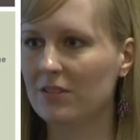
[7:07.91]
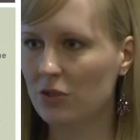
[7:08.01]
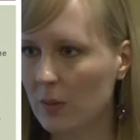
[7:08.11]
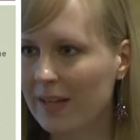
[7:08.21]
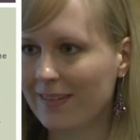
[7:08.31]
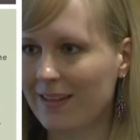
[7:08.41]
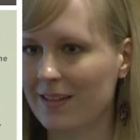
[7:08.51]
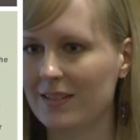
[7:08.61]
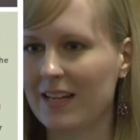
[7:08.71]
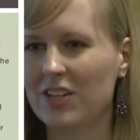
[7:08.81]
doing
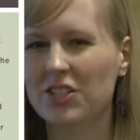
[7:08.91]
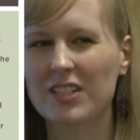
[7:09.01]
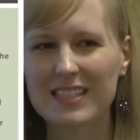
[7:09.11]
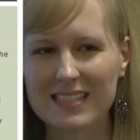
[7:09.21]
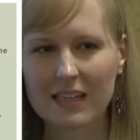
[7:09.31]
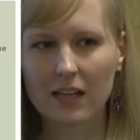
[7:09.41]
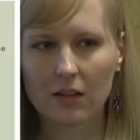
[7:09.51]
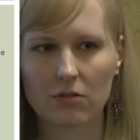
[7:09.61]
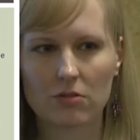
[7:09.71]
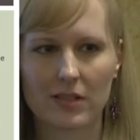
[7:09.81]
this and actually sitting
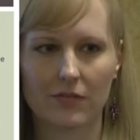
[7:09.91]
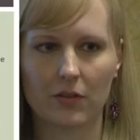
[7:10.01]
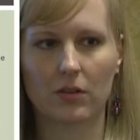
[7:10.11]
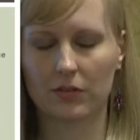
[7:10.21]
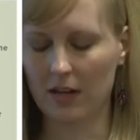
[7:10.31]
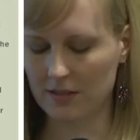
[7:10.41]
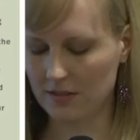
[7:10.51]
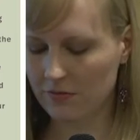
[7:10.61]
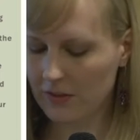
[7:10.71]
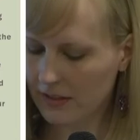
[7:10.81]
through difficult thoughts
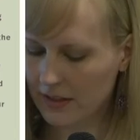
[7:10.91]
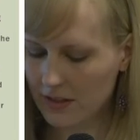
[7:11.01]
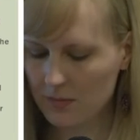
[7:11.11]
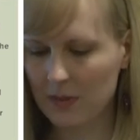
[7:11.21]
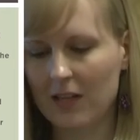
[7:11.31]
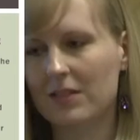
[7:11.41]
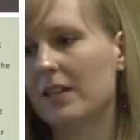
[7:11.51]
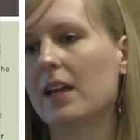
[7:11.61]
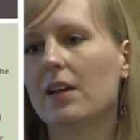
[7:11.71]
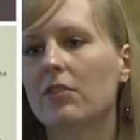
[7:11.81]
and feelings because
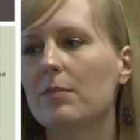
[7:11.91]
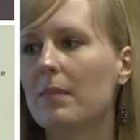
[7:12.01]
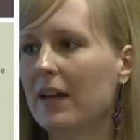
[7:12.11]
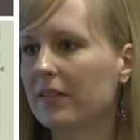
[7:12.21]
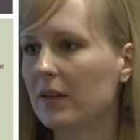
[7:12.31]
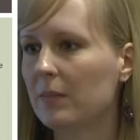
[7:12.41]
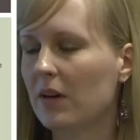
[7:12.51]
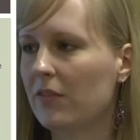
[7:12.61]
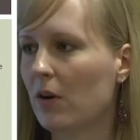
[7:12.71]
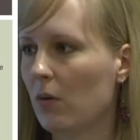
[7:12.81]
it can remind them
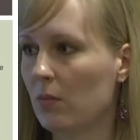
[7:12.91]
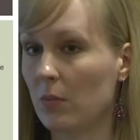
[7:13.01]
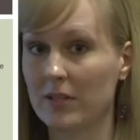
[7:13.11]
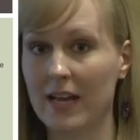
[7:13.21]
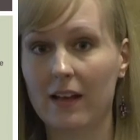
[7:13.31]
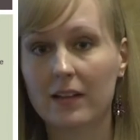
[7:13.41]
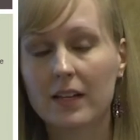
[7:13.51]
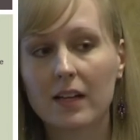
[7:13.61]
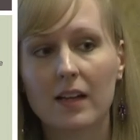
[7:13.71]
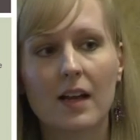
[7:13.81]
of their own
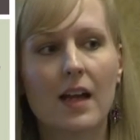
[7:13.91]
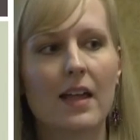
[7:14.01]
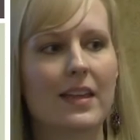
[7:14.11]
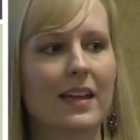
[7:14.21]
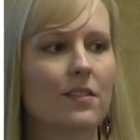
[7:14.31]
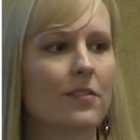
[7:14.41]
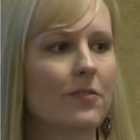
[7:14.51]
mortality. They